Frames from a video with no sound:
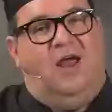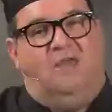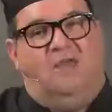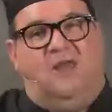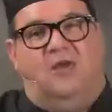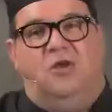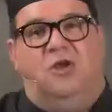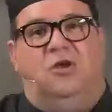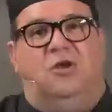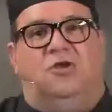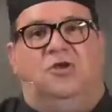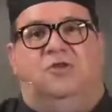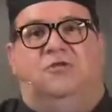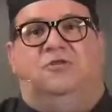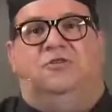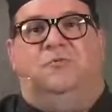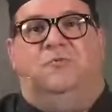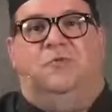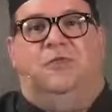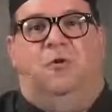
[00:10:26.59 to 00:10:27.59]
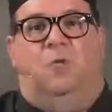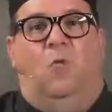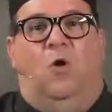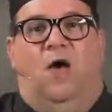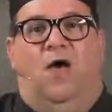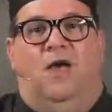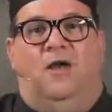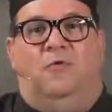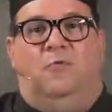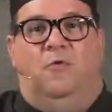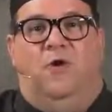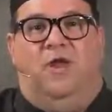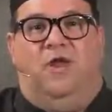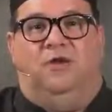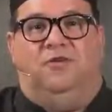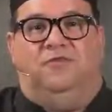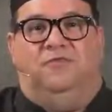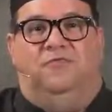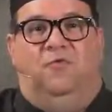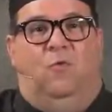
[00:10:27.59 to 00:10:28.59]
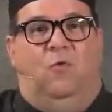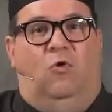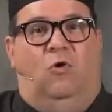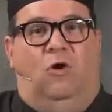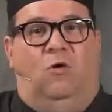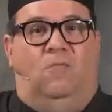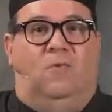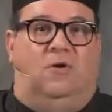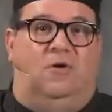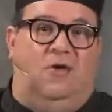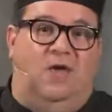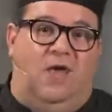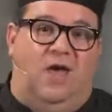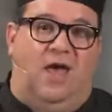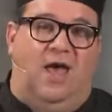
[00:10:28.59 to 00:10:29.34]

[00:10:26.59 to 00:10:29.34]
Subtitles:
and then you could use them in the wide range of warmer,